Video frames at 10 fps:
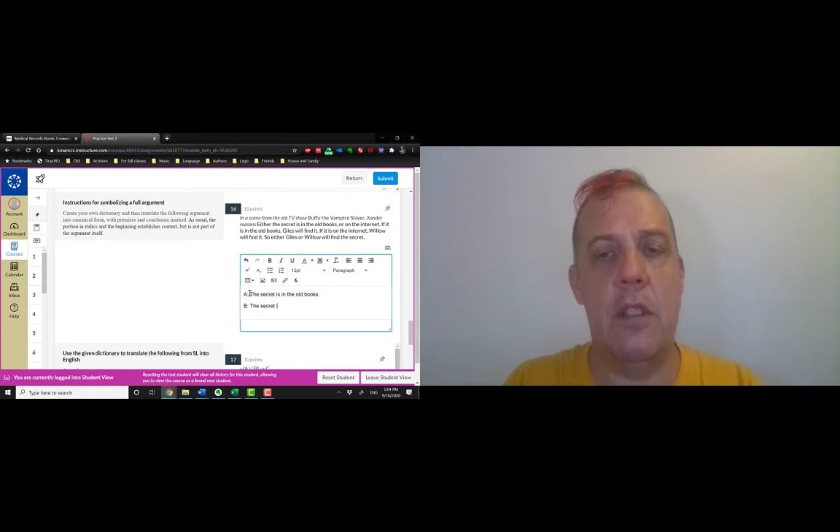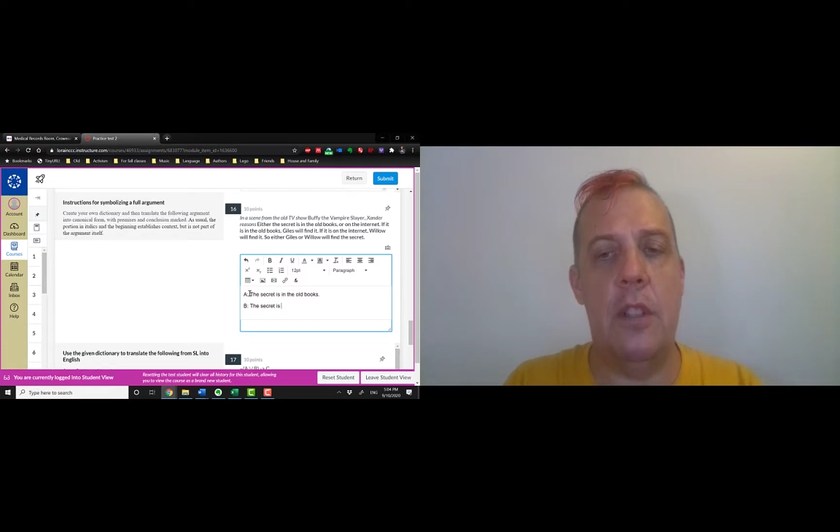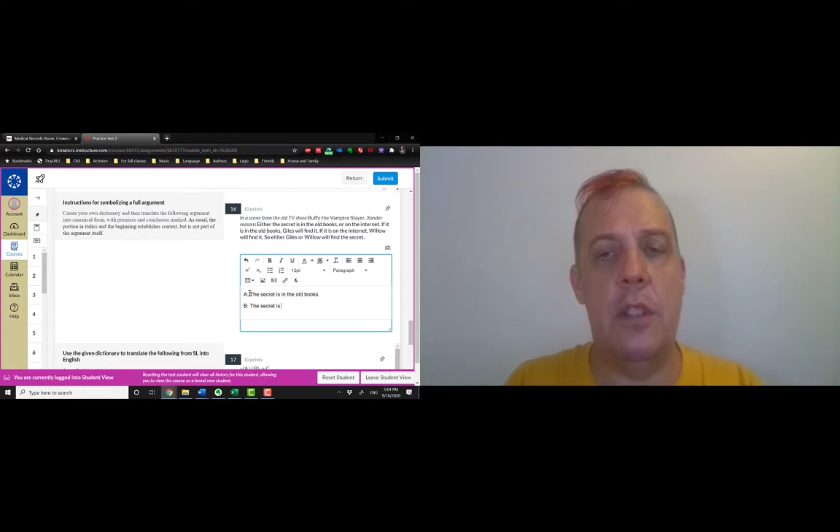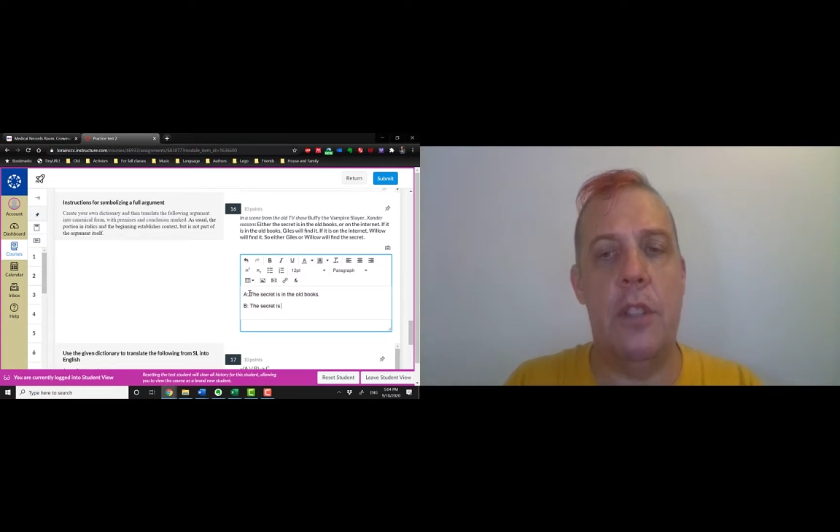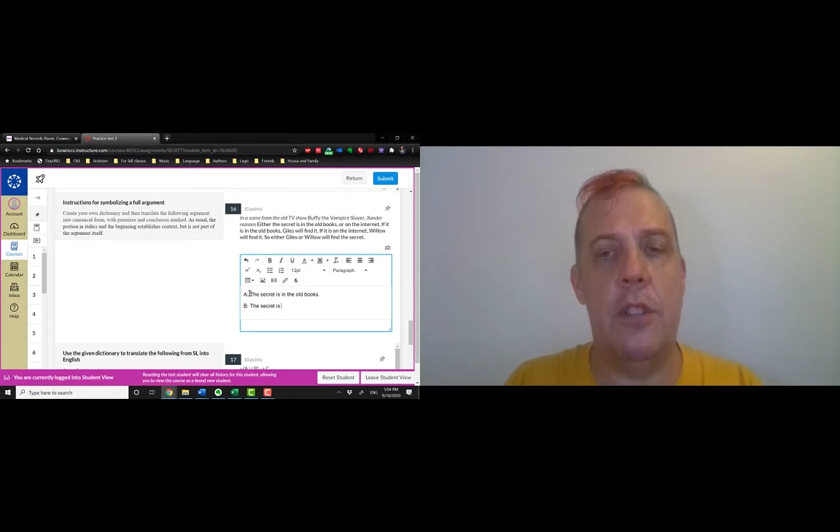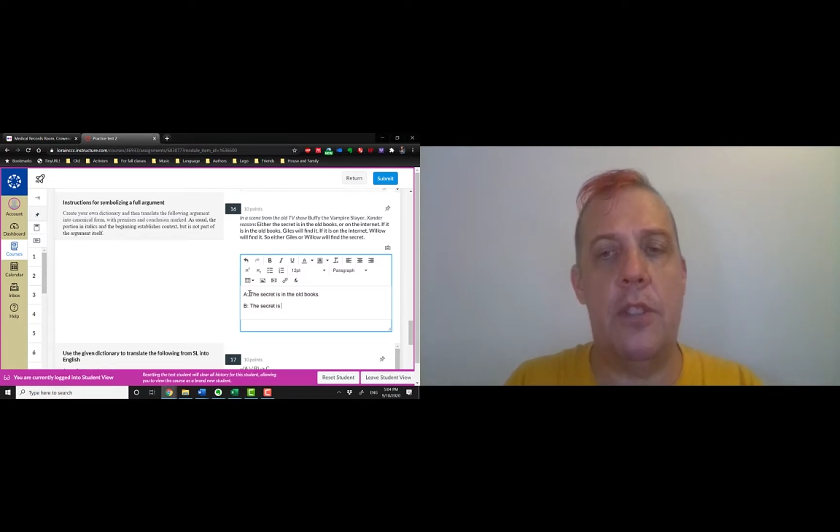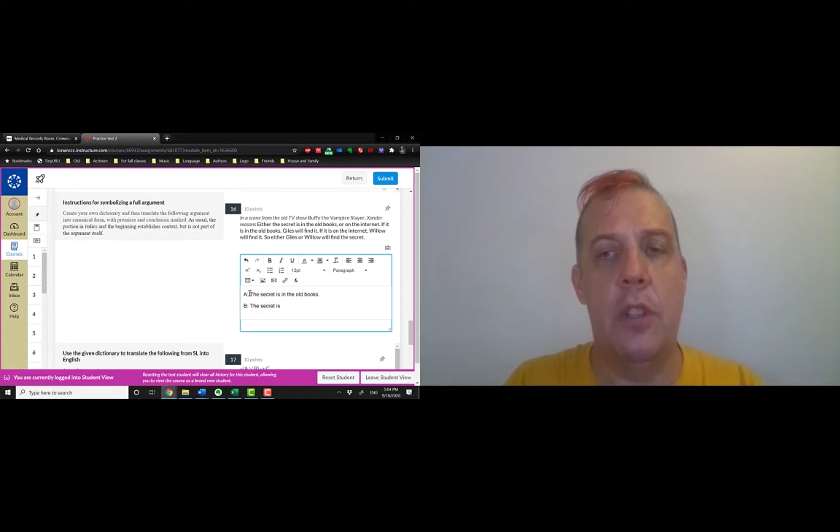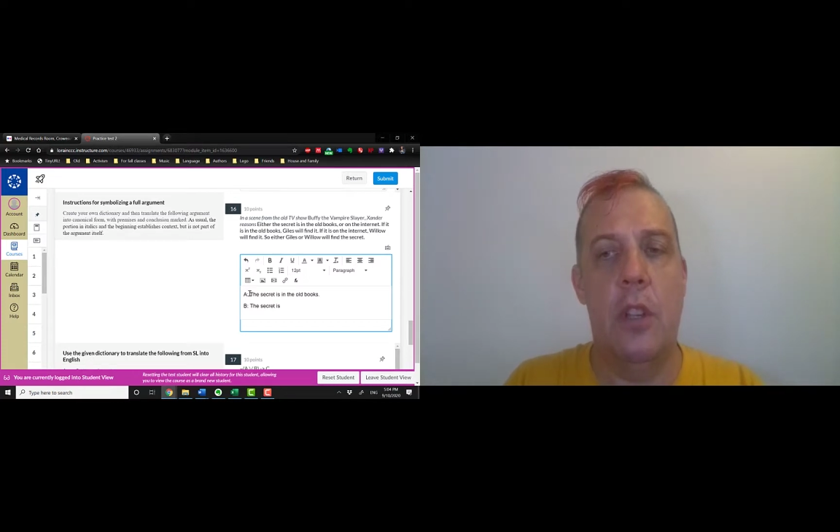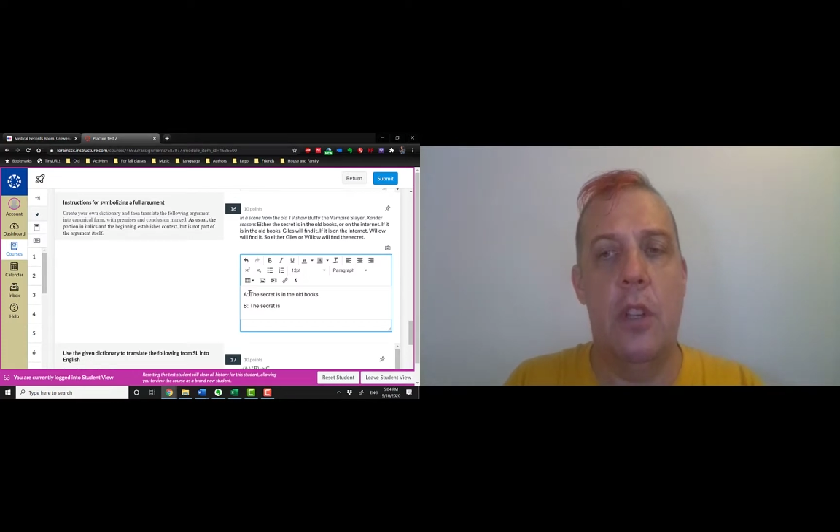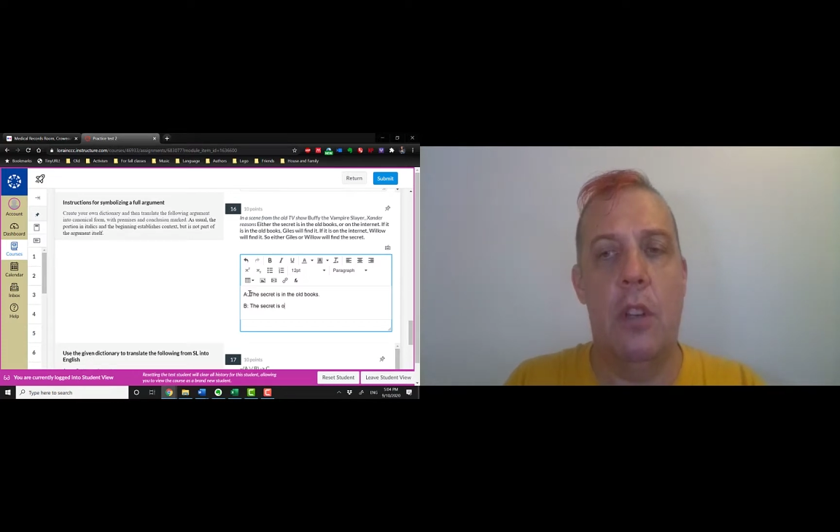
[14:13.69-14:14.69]

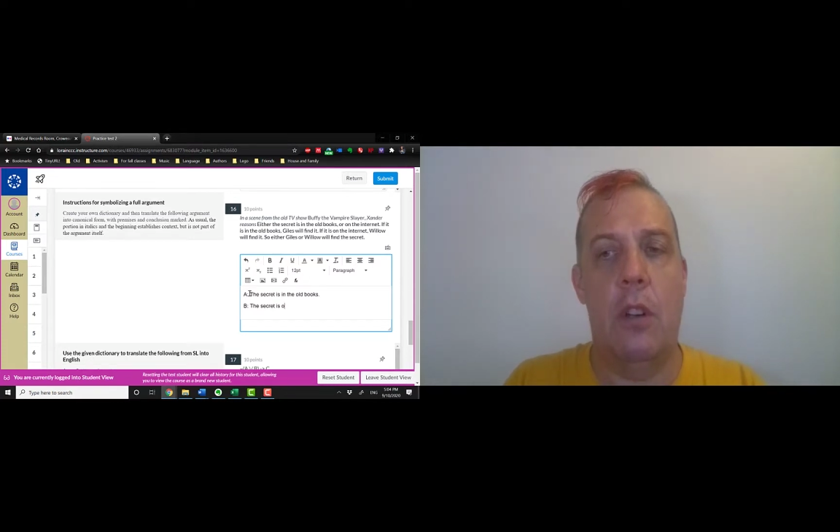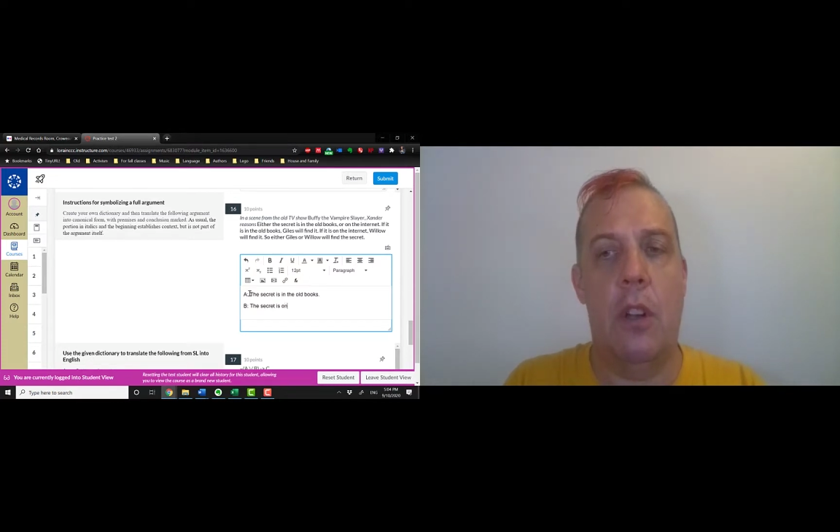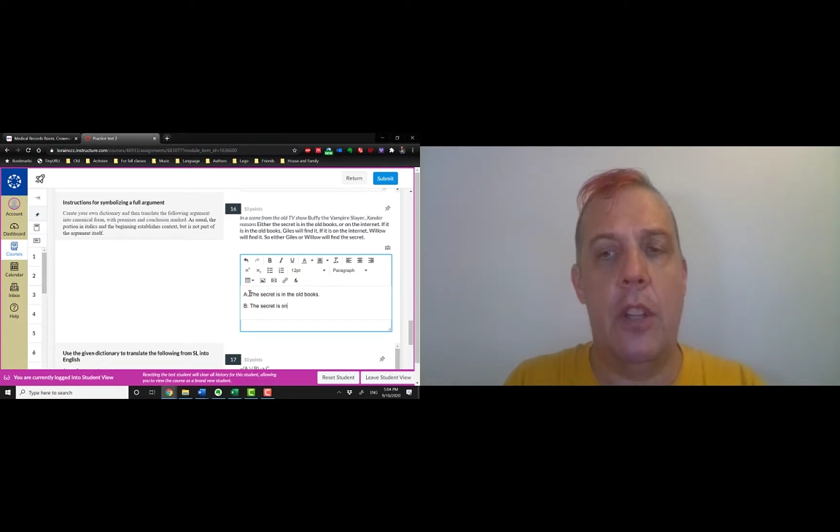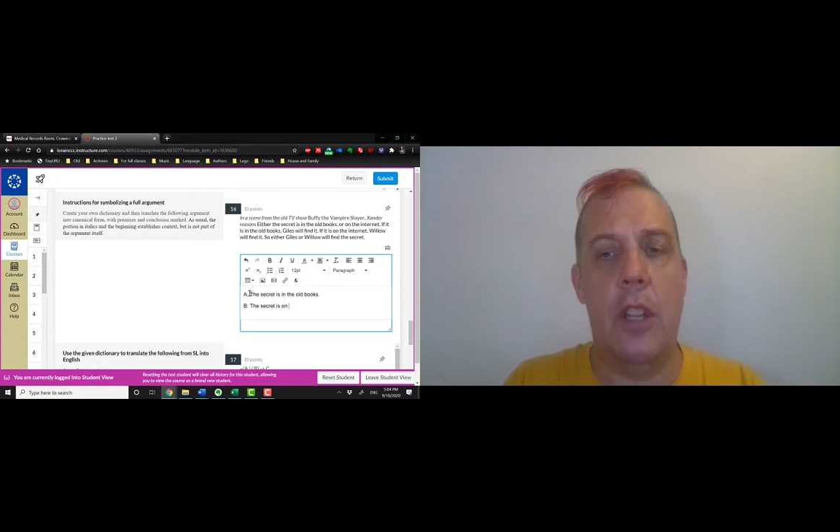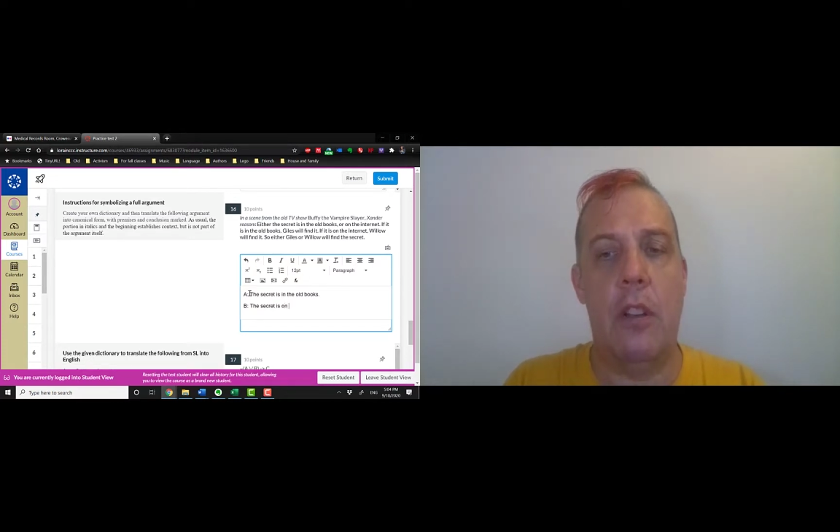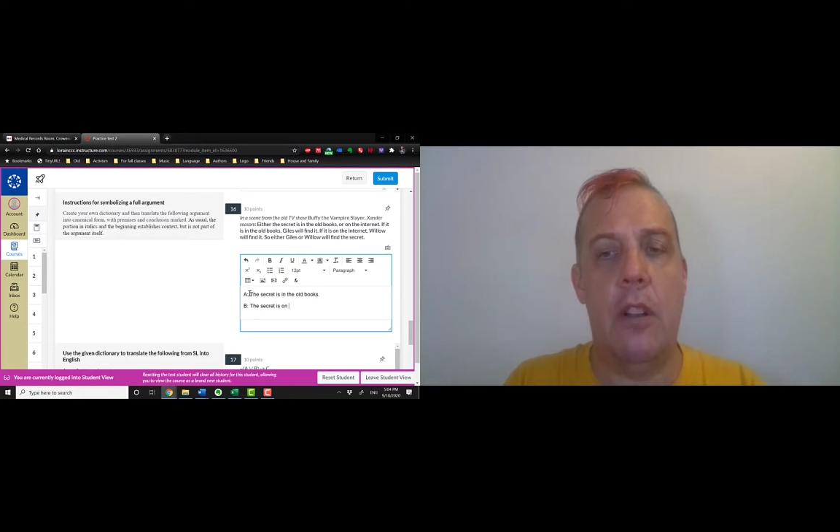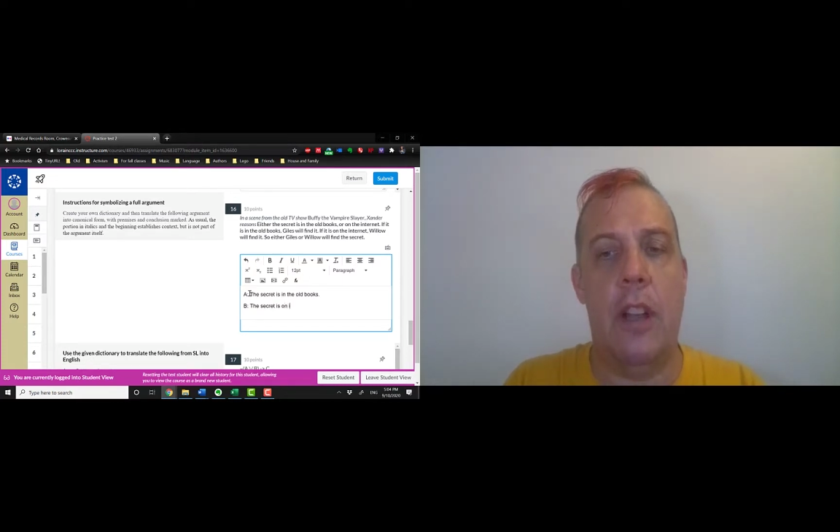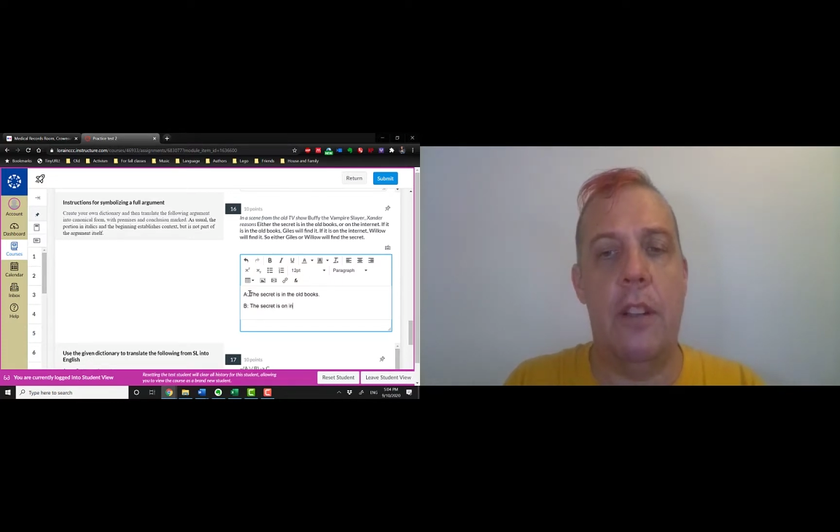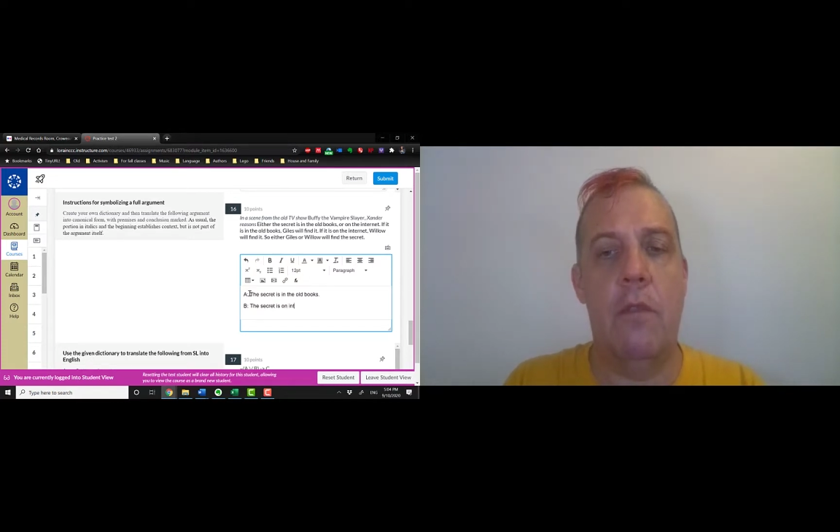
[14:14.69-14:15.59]
is on the internet.